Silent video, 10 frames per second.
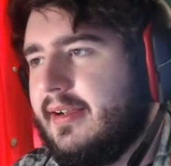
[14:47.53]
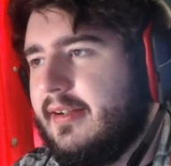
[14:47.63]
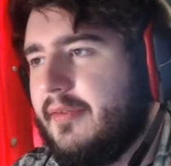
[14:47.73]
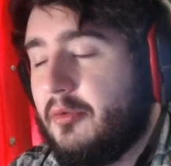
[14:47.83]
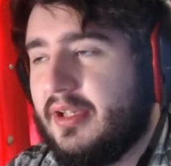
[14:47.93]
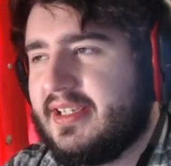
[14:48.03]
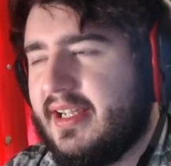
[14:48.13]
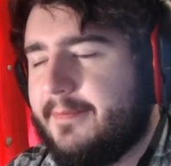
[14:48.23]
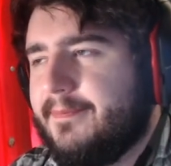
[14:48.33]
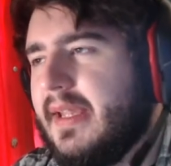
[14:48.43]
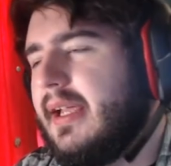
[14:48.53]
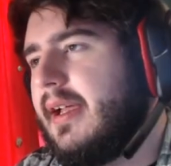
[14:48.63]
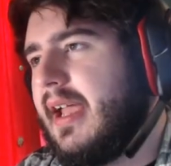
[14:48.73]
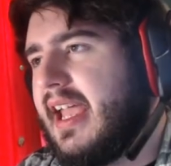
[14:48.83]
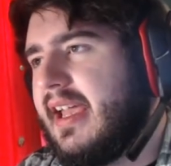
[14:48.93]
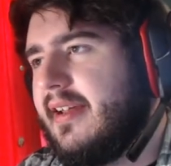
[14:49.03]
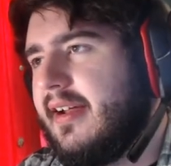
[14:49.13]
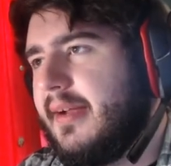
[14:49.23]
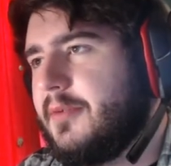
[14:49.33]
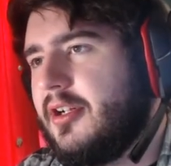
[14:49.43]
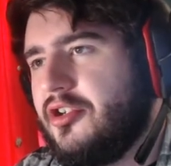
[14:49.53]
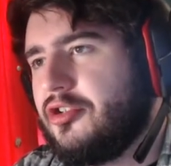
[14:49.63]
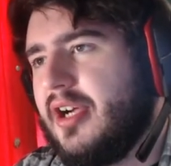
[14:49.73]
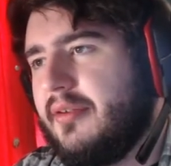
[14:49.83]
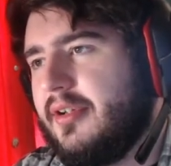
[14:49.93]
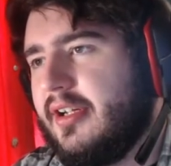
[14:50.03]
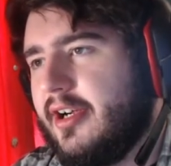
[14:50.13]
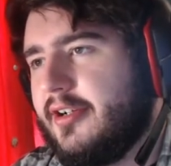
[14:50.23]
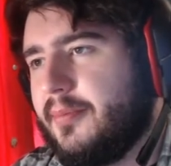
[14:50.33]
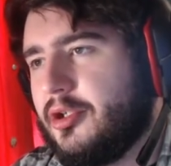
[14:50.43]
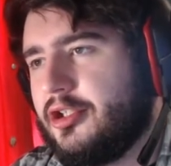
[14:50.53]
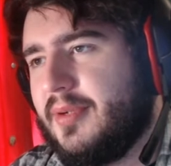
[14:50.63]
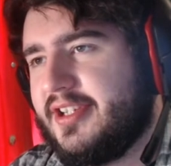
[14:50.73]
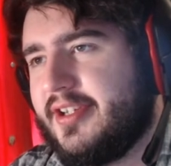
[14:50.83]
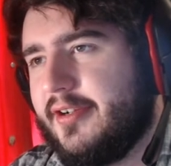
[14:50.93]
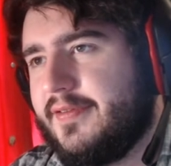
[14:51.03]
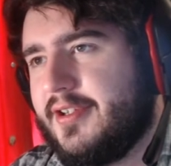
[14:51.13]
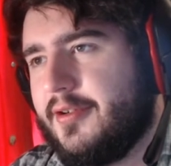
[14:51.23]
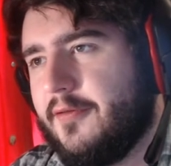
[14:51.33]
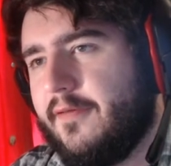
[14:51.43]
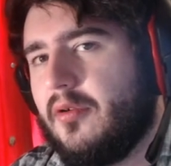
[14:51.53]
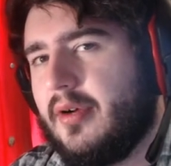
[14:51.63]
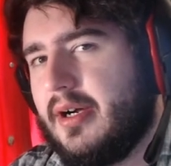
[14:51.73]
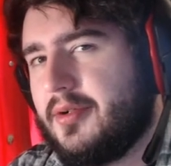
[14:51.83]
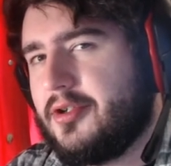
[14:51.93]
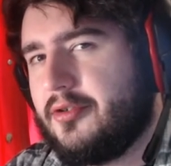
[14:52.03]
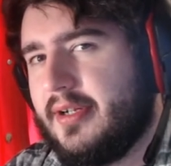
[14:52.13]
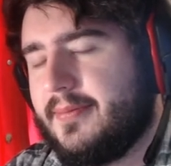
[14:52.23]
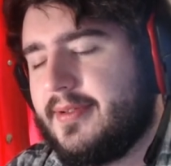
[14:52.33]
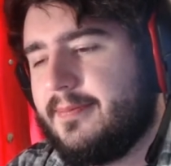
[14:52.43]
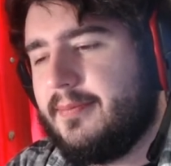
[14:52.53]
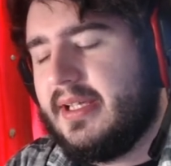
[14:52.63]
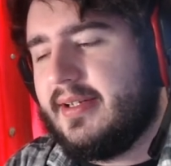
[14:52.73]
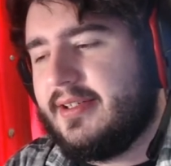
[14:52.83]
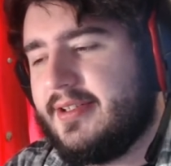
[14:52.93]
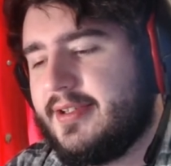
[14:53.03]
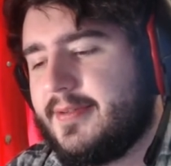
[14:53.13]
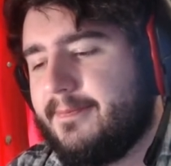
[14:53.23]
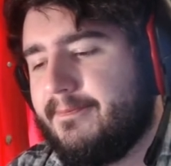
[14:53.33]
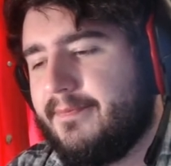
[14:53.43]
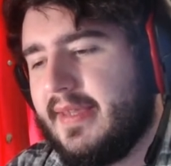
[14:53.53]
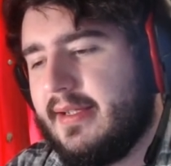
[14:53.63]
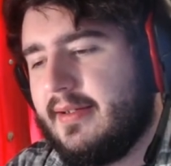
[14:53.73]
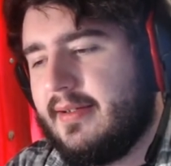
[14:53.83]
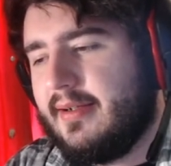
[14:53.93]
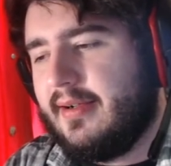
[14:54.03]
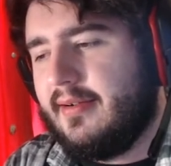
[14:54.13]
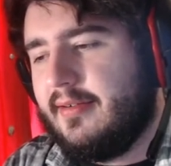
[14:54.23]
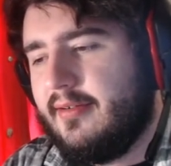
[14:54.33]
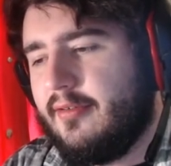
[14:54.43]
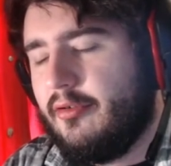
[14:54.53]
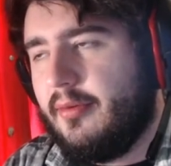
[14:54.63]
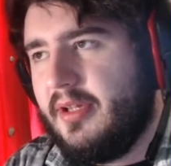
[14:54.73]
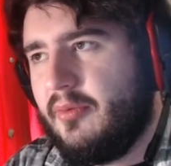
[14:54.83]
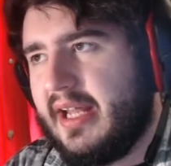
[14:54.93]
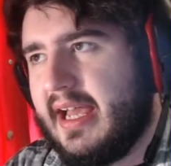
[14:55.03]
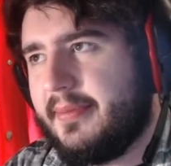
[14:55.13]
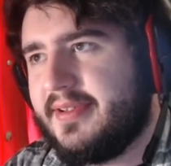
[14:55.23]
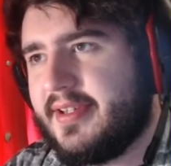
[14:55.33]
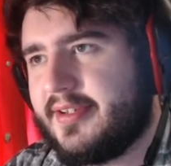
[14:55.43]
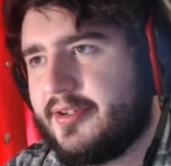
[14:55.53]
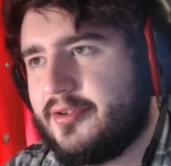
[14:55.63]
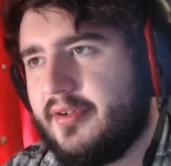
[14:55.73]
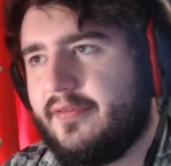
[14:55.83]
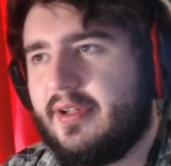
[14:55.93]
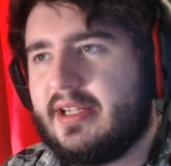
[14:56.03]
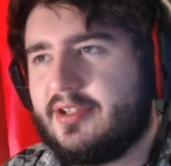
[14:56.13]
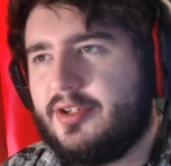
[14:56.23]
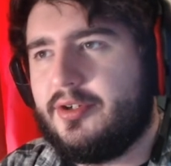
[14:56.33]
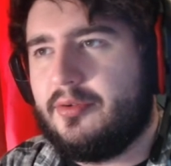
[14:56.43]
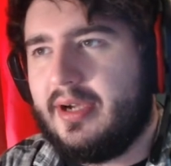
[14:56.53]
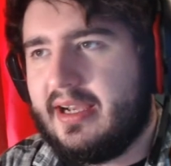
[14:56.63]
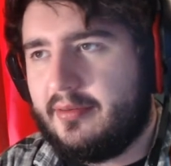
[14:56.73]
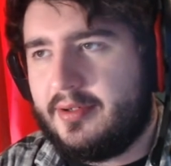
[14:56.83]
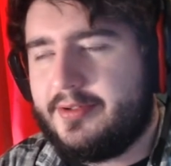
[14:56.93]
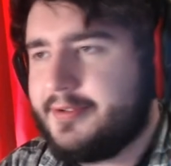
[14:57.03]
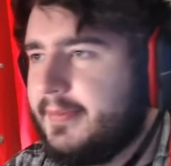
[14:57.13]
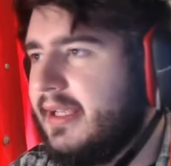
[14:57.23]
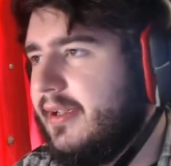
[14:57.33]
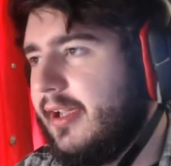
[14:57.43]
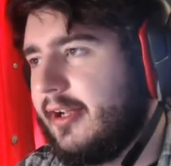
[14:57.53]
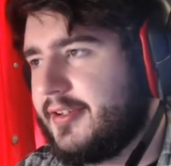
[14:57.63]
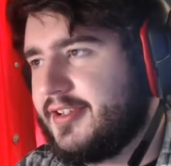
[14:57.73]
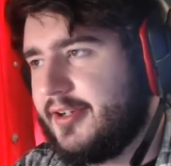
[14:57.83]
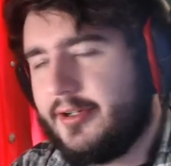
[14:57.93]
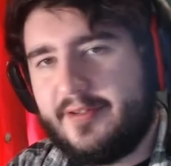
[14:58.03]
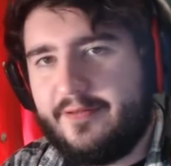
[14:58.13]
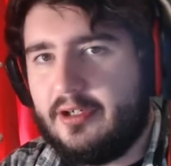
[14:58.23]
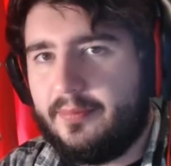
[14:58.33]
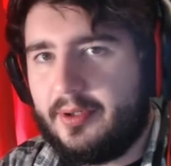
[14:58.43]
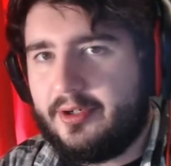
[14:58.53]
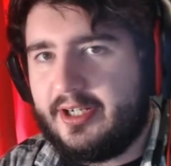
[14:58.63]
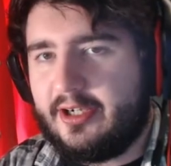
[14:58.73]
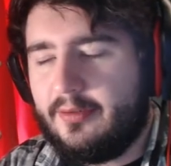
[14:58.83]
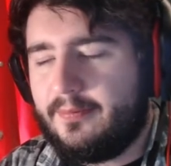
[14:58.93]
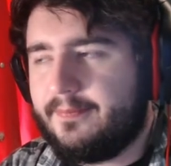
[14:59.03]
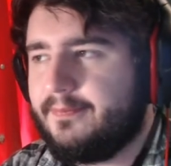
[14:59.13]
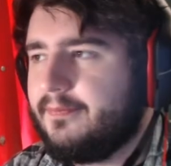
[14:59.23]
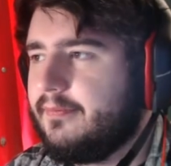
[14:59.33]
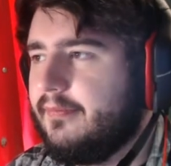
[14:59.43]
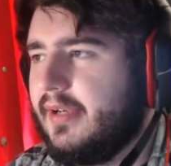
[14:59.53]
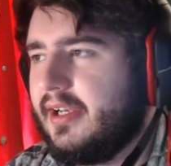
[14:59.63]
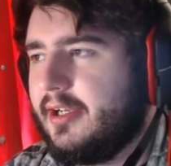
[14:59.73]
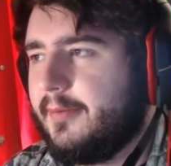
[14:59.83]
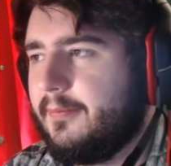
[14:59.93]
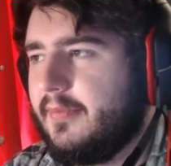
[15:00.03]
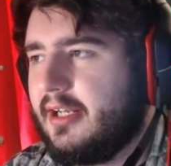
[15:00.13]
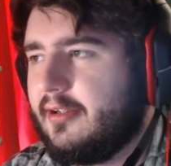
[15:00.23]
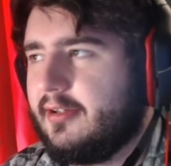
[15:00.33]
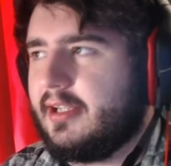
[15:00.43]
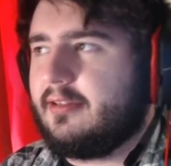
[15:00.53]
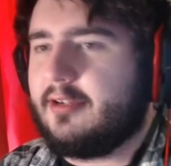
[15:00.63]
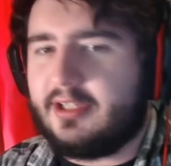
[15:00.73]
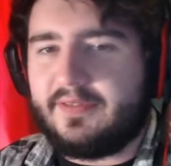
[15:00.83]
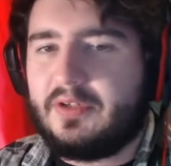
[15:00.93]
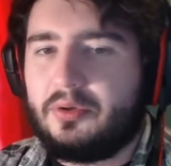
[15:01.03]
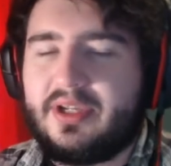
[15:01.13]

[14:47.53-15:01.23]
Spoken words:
every weekday, and I'm going to try really hard to push myself to 4-hour streams, because normally what happens is I'll stream for like 2 hours and I'll start to feel burned out. And I'll like look at the viewer